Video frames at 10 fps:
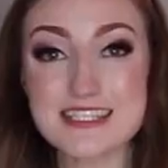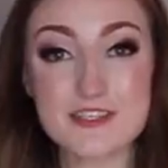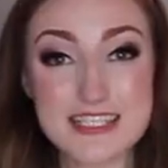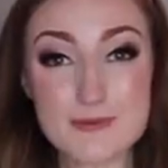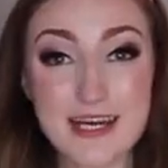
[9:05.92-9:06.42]

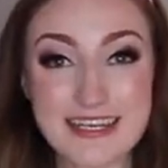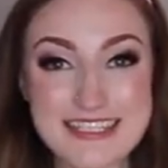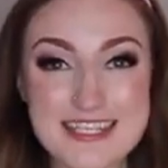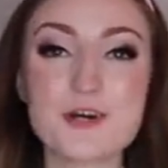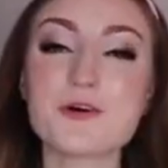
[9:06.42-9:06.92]
So this one
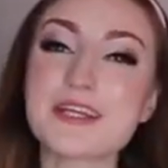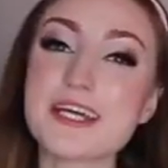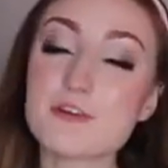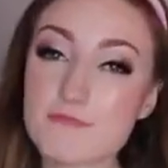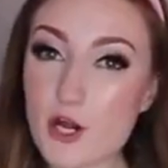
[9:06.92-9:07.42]
is called
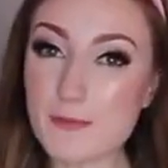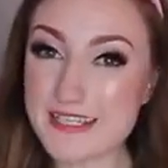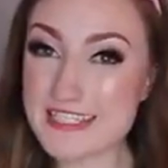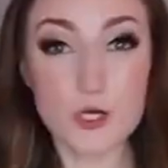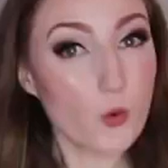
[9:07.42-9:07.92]
the
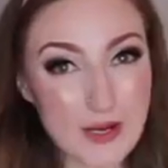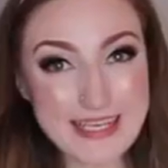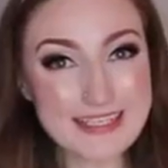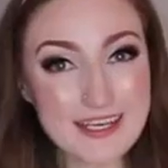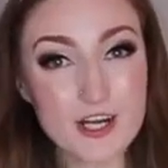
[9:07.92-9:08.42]
Aerobics
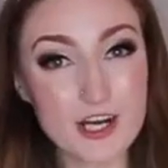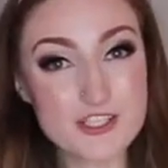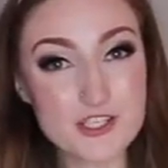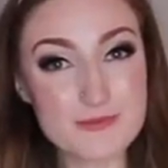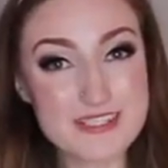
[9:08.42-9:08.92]
Queen
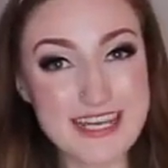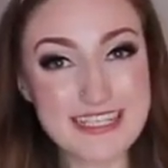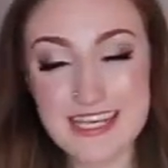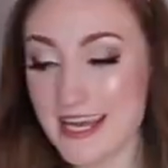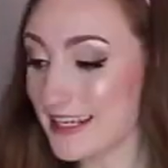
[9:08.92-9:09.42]
costume
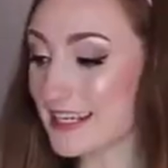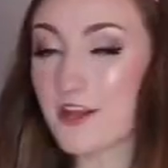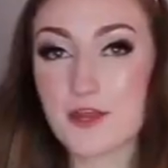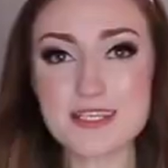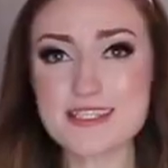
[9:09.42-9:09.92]
set.
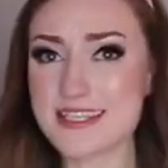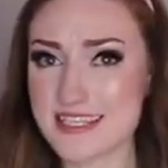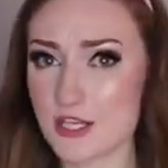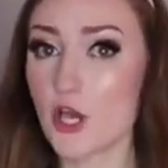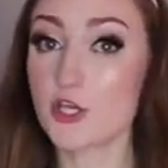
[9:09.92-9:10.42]
Now this
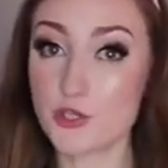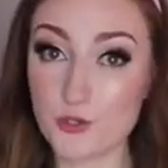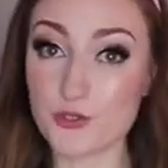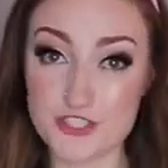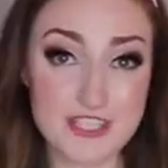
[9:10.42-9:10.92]
is
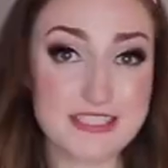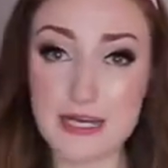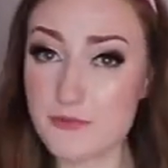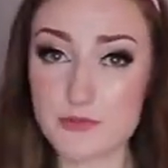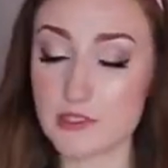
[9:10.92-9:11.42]
huge. This
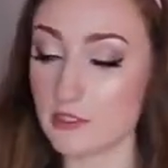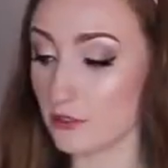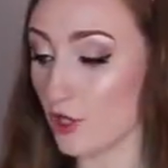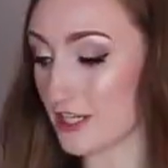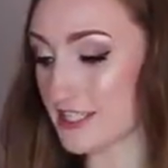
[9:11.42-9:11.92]
comes with a
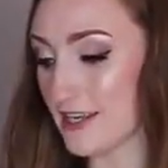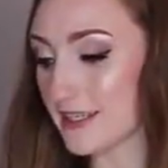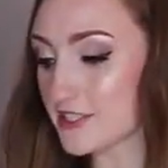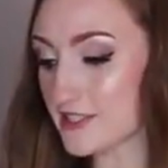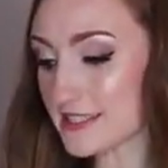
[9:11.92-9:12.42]
lot.
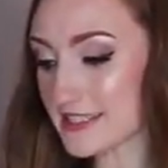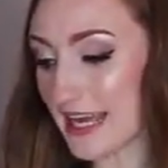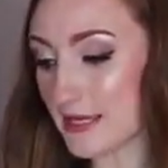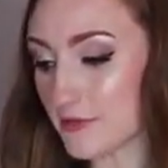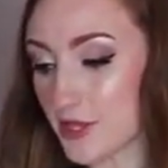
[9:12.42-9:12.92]
So this
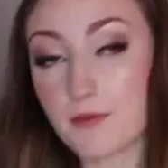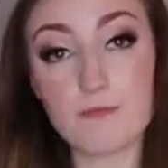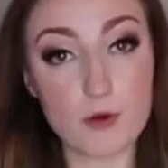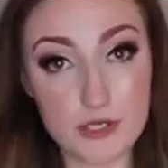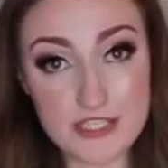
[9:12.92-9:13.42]
came with the
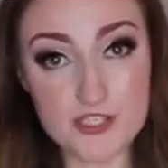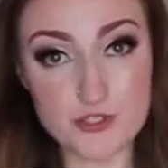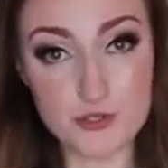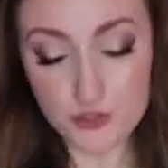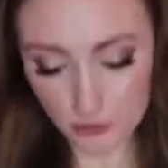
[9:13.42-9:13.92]

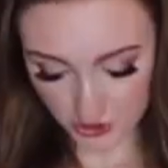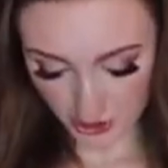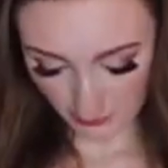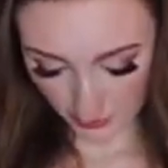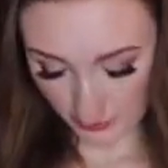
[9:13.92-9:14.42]
bodysuit,
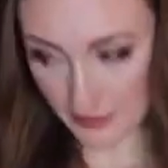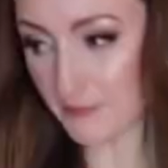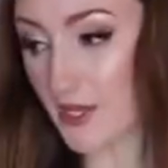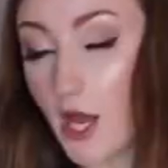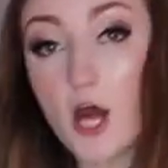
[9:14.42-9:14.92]
which I'm wearing,
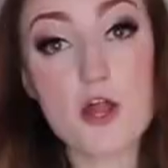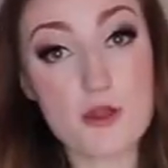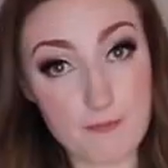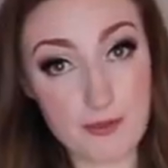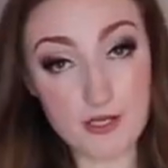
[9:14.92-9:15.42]

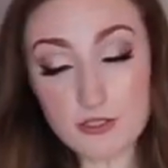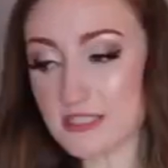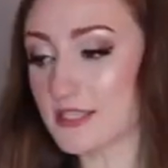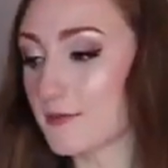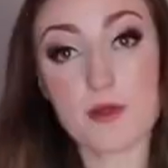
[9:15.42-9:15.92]
the
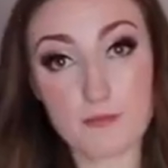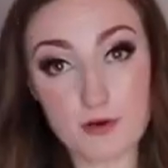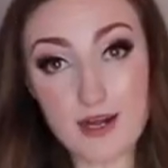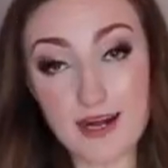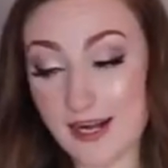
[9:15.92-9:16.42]
belt, the
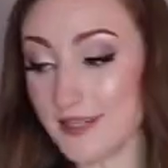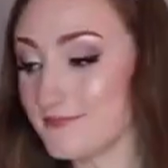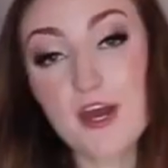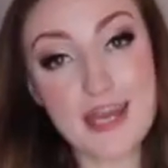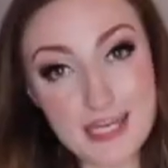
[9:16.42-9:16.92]
bra,
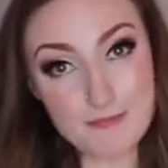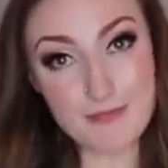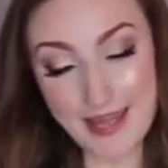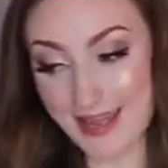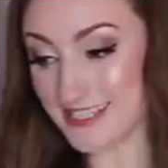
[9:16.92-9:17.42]
the
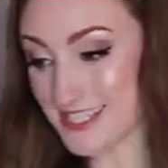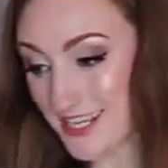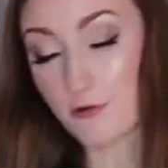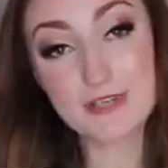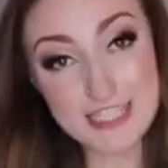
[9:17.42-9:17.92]
headband,
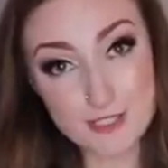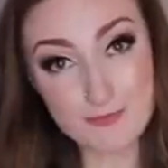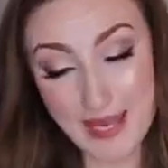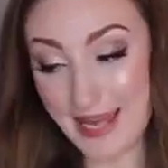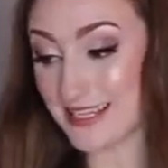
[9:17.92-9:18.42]
the
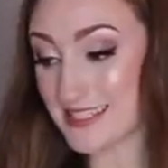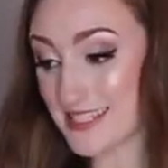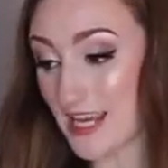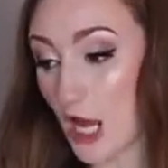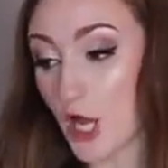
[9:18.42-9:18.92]

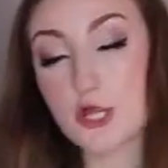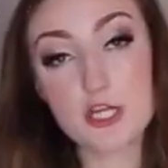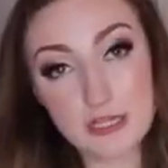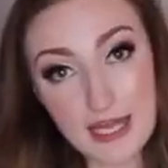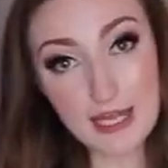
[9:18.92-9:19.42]
wristbands,
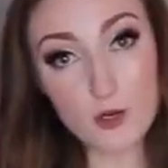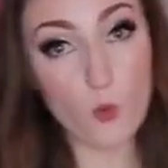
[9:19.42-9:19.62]
the leg